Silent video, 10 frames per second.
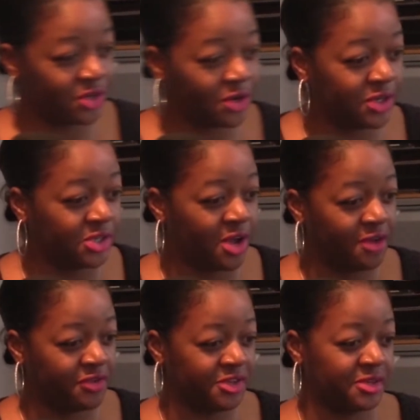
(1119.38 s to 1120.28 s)
attorney's
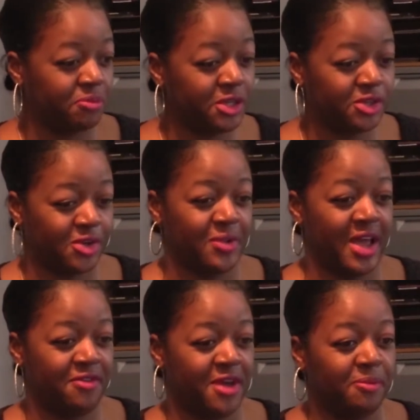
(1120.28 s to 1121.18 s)
office, and please don't
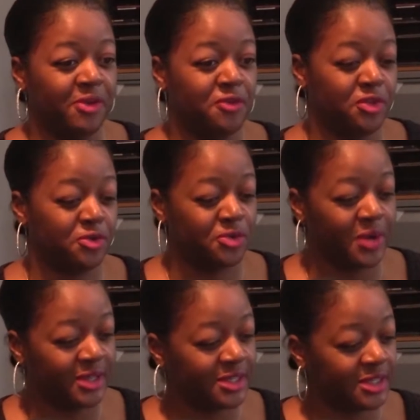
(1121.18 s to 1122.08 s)
laugh at me for those who
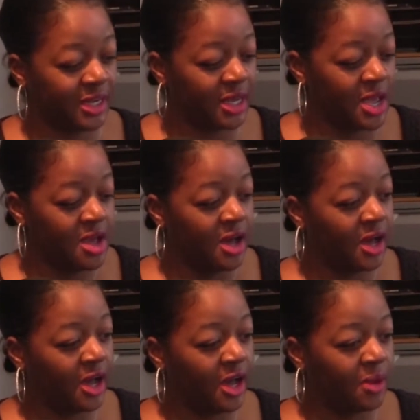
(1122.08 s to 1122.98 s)
are listening,
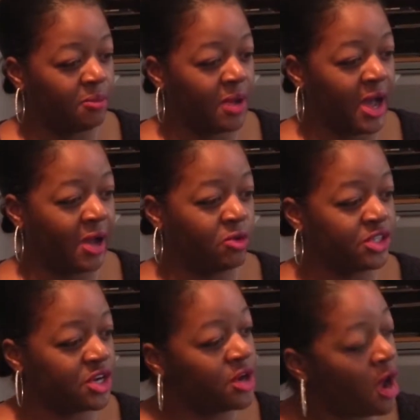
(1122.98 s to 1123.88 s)
I
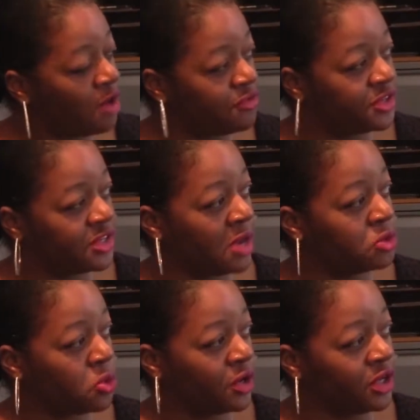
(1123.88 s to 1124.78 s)
was in an office and I
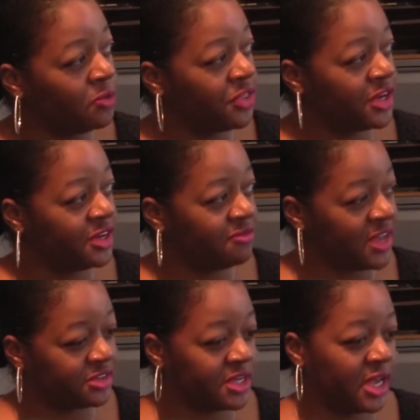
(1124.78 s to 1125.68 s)
was working with an
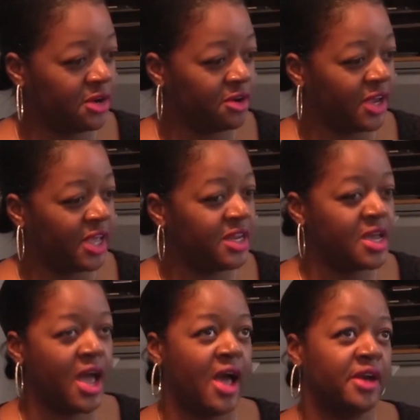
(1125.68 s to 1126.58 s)
investigator, and
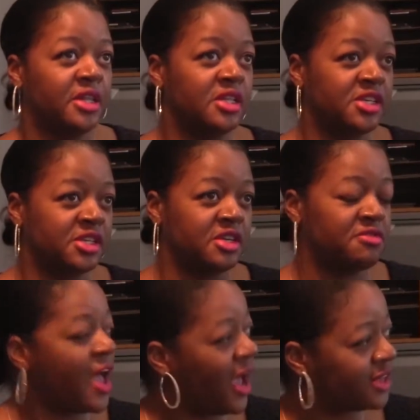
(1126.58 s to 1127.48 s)
he had a list
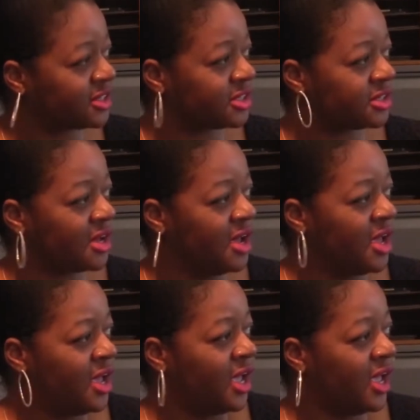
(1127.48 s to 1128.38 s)
of hats.
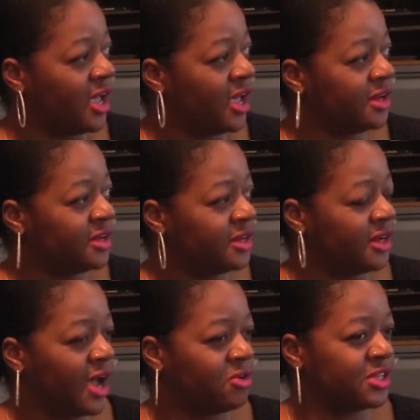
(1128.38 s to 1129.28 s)
And
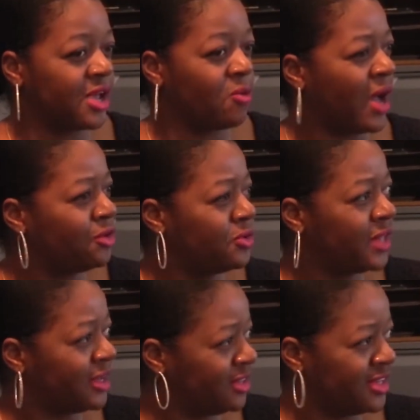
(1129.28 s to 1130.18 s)
I was like, wow, you
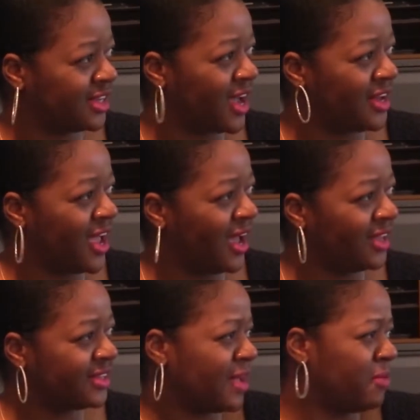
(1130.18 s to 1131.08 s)
like these kind of
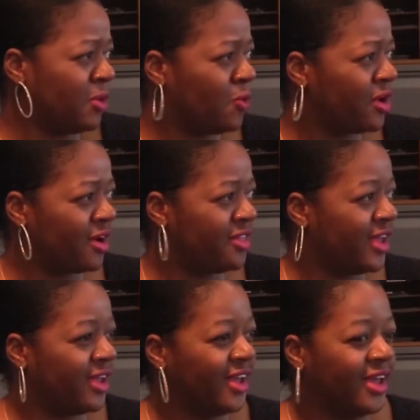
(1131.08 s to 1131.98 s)
hats? I mean, what are
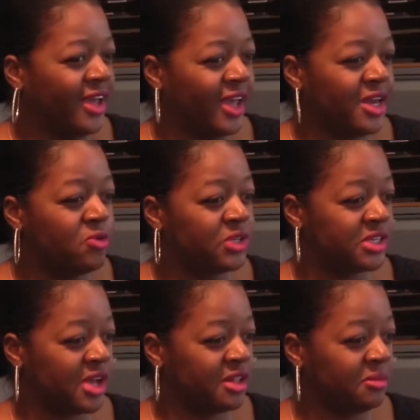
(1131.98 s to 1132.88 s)
they? And he was
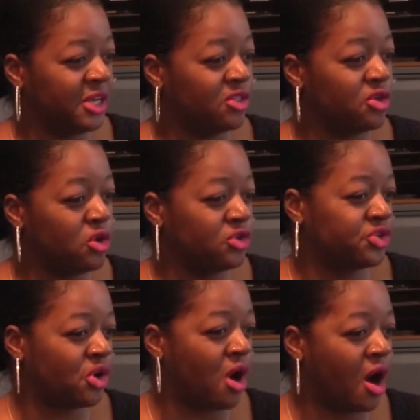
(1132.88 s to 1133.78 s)
telling me
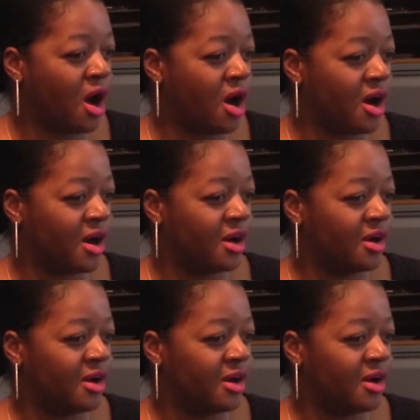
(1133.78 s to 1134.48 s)
those are